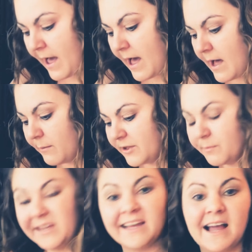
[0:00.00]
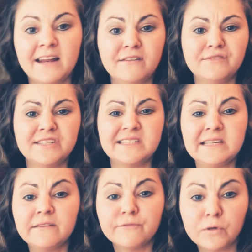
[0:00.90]
Um, they're being kind of
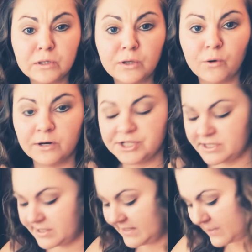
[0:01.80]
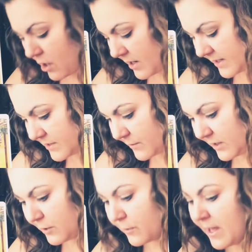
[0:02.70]
deceitful or just dishonest with
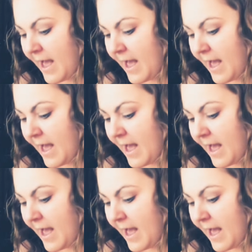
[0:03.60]
you.